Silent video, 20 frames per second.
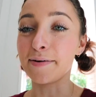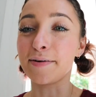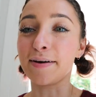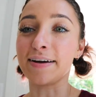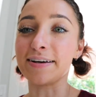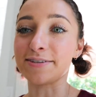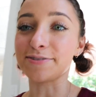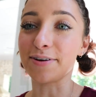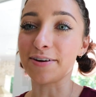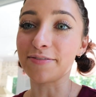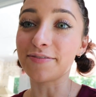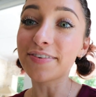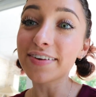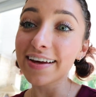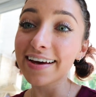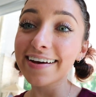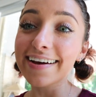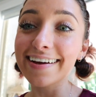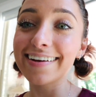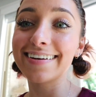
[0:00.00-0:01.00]
Okay, so I
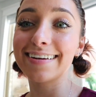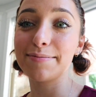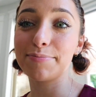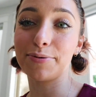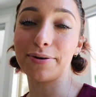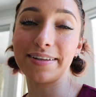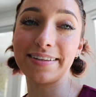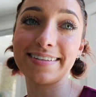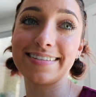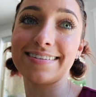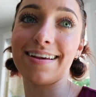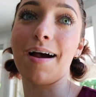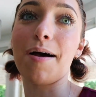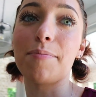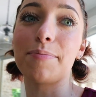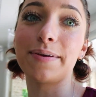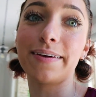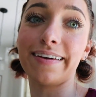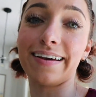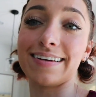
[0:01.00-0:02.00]
feel like I need to point this
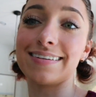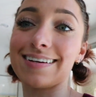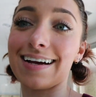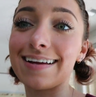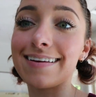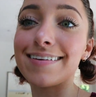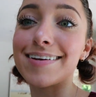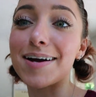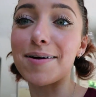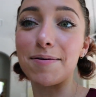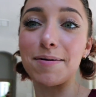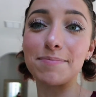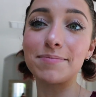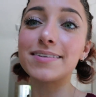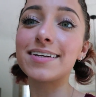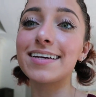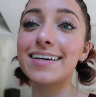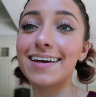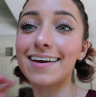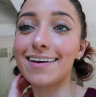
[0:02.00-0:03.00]
out because I know
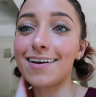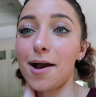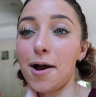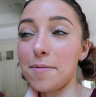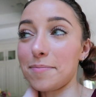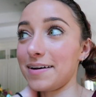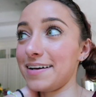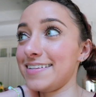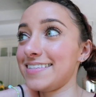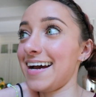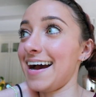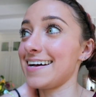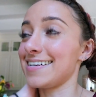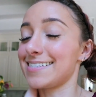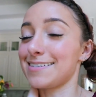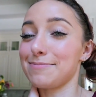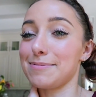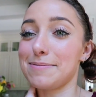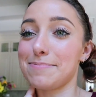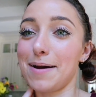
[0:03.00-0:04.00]
I'm gonna get comments
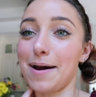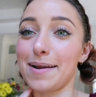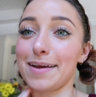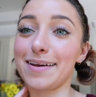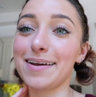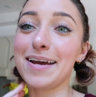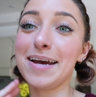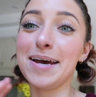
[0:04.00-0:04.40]
asking me about it,